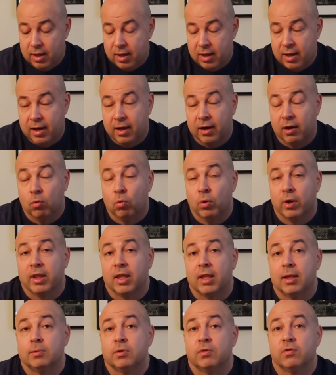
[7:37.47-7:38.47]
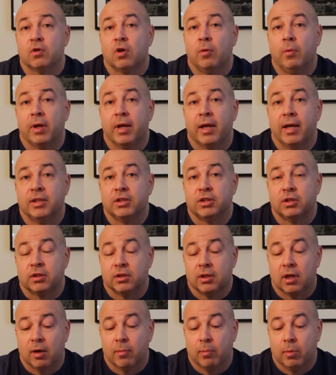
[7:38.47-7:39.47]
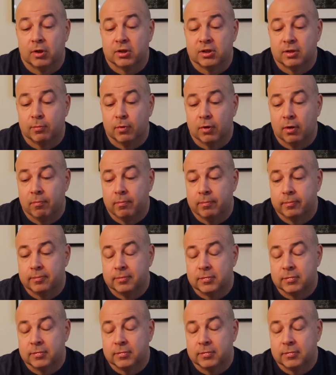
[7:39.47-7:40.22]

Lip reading: and what types of communications are possible.